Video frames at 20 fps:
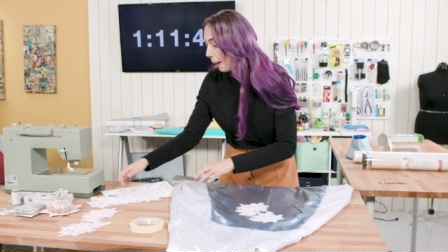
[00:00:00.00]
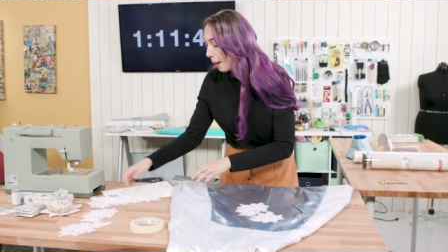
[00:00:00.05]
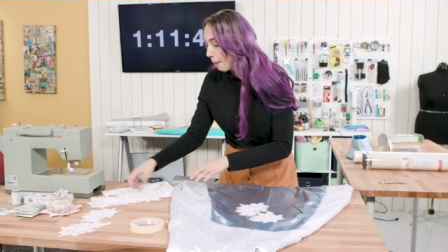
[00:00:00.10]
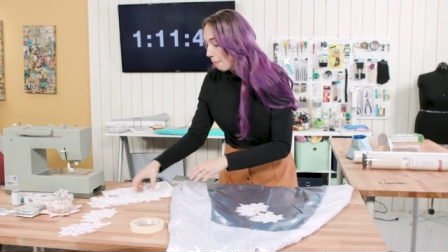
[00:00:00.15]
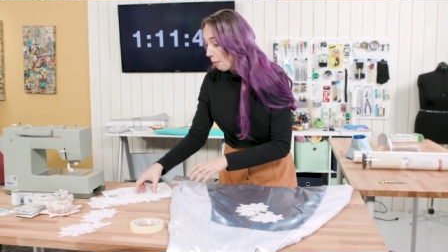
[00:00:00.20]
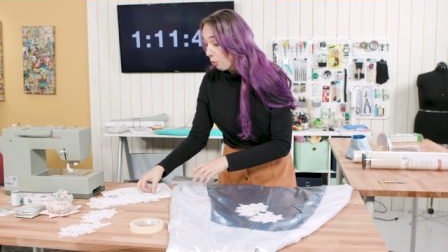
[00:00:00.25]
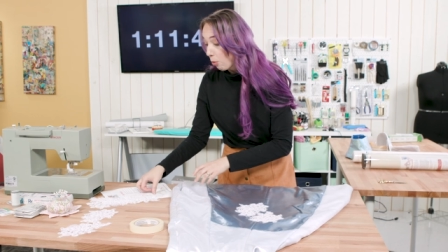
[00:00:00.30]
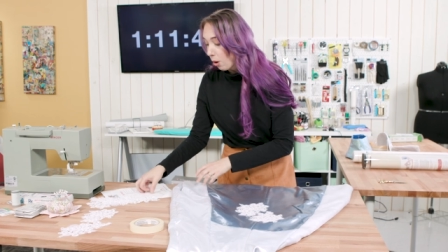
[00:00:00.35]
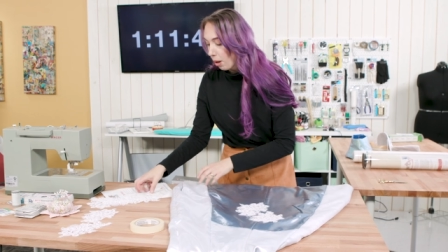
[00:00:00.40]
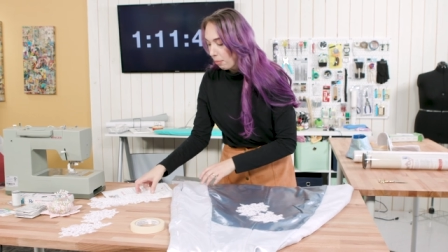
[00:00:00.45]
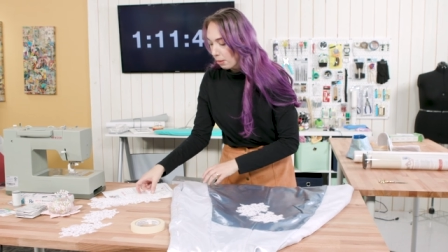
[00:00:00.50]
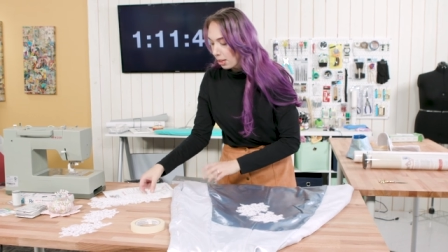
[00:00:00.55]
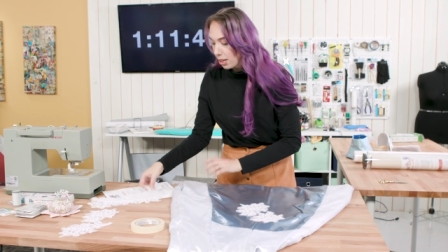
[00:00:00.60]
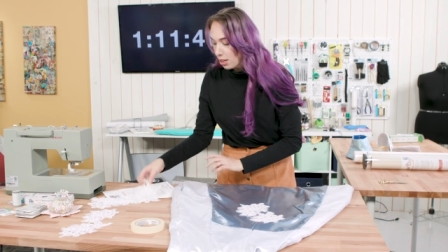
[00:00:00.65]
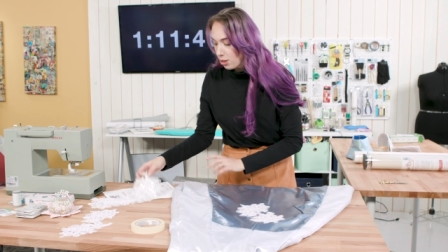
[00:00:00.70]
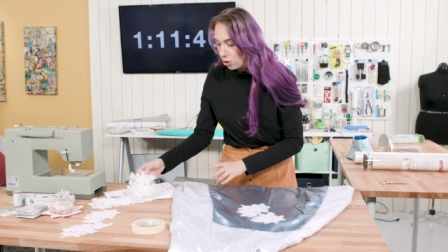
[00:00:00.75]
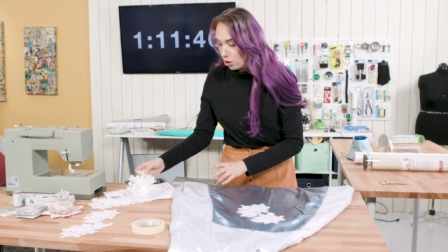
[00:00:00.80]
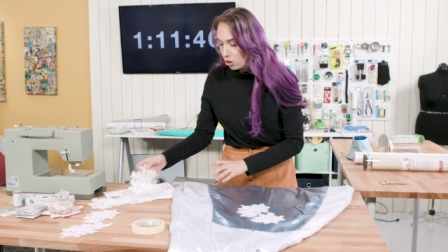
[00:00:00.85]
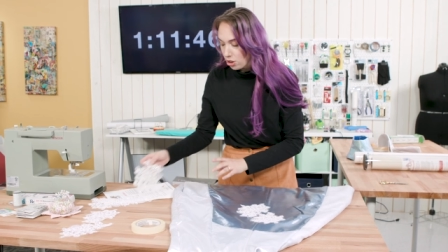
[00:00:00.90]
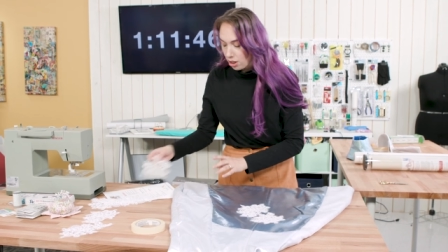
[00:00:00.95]
Um, well, I'm gonna
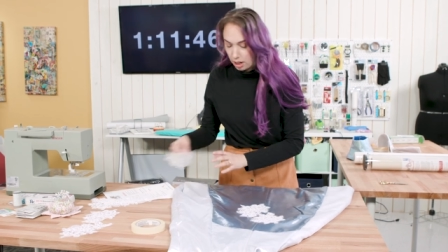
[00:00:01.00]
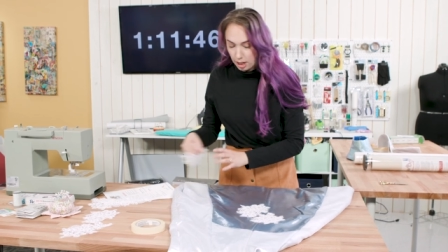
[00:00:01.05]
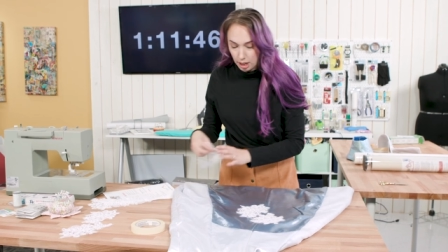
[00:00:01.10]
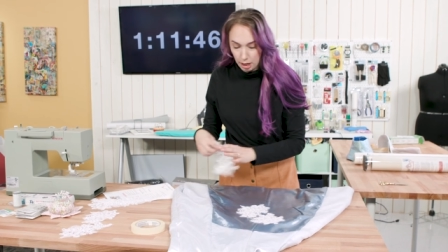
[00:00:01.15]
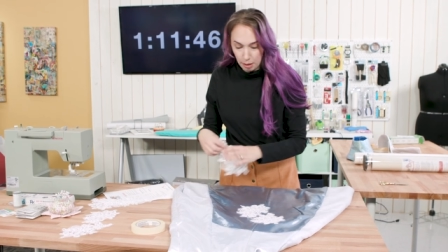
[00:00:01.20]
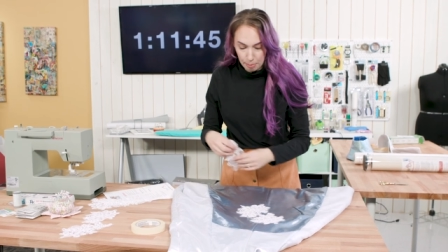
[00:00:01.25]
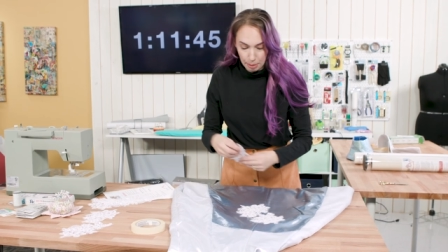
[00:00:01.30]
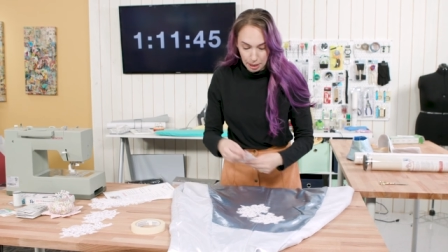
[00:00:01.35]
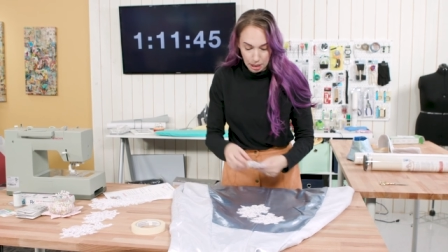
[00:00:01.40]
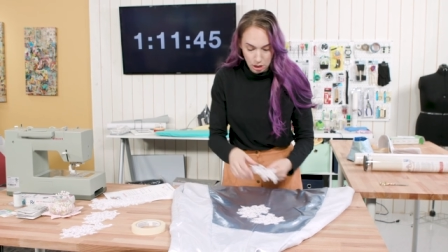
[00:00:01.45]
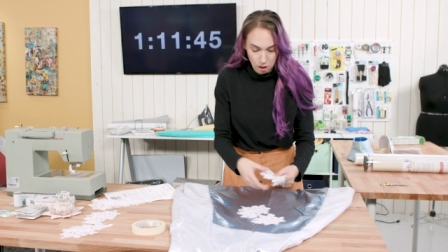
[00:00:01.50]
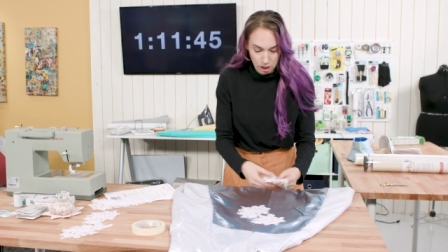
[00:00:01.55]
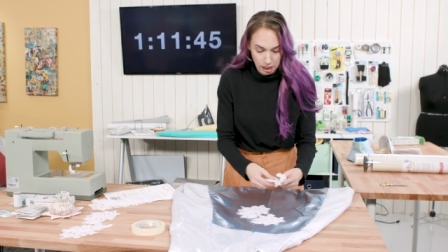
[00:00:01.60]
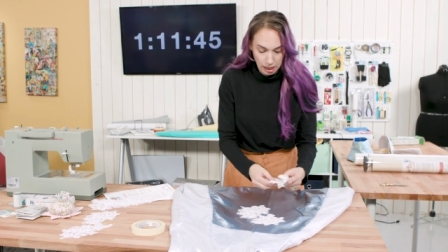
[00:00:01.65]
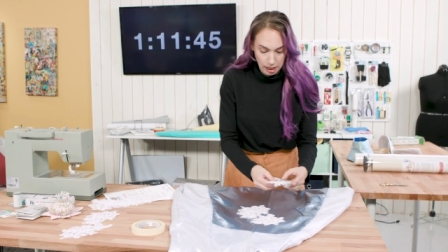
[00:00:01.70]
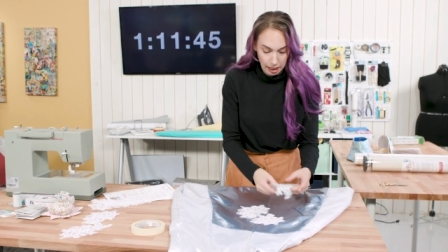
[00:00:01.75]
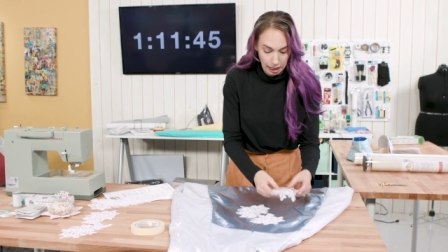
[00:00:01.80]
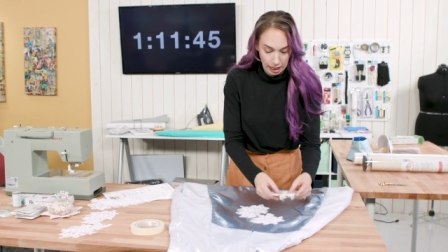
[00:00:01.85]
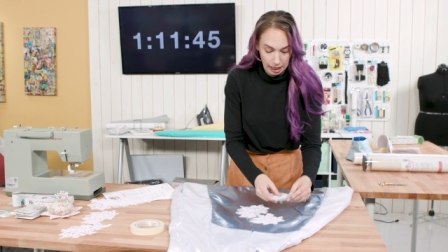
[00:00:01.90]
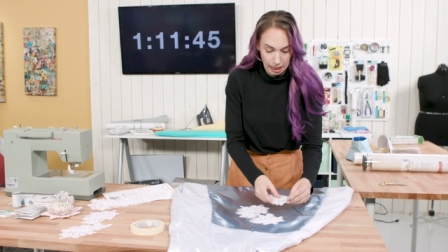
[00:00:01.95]
start by
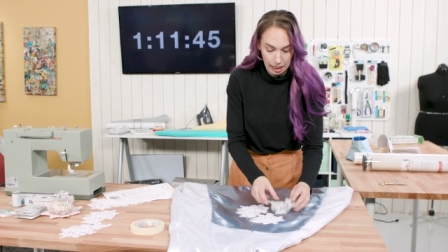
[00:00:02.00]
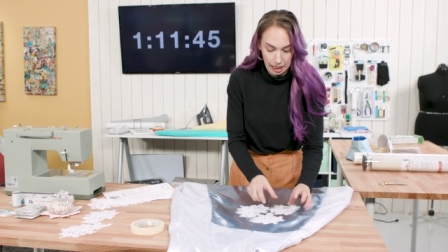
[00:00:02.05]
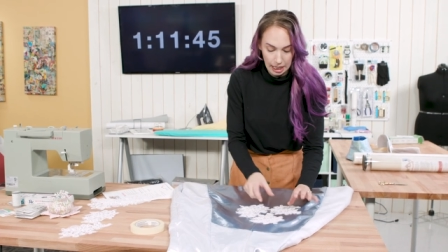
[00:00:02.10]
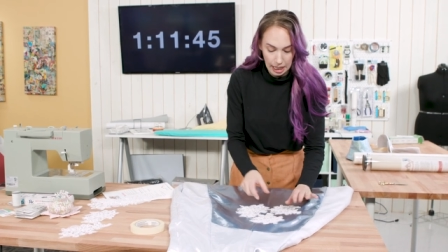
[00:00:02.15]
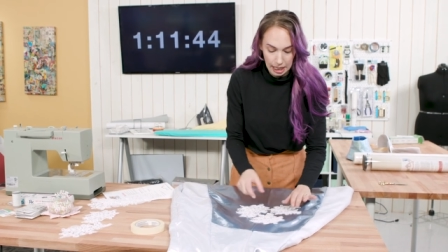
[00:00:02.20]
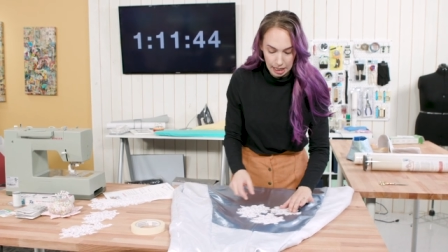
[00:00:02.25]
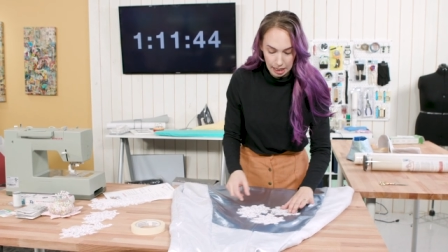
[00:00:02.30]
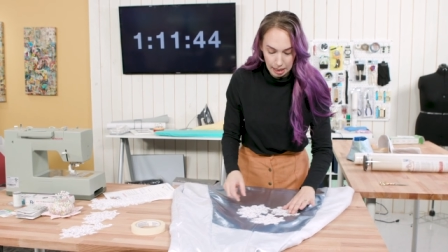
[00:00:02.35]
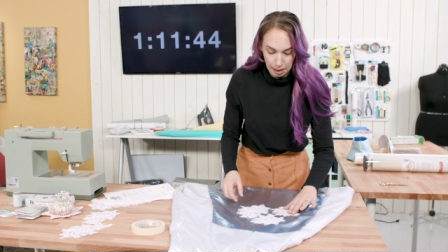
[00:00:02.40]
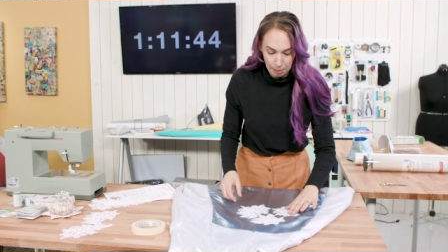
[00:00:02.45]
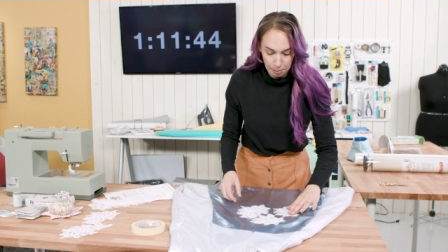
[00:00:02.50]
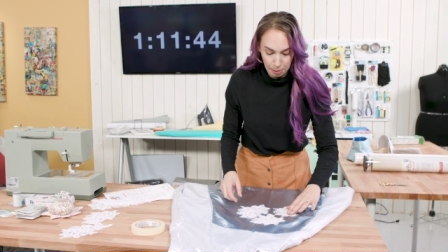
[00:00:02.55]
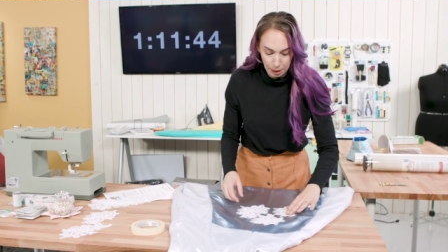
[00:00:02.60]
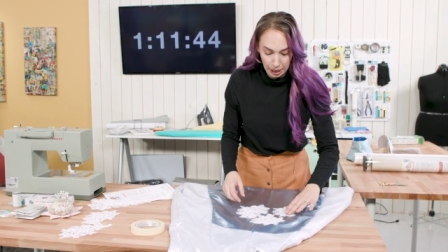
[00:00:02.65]
just like getting them